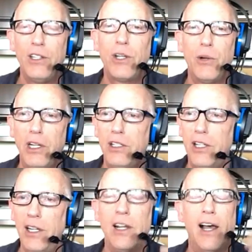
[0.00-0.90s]
So he
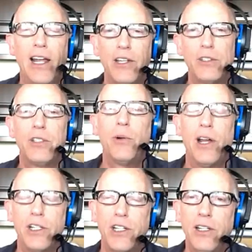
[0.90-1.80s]
did not answer the
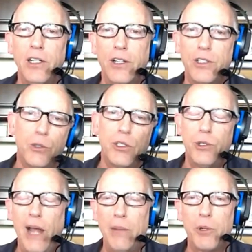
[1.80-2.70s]
question because it was
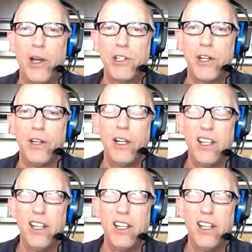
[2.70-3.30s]
a trap question.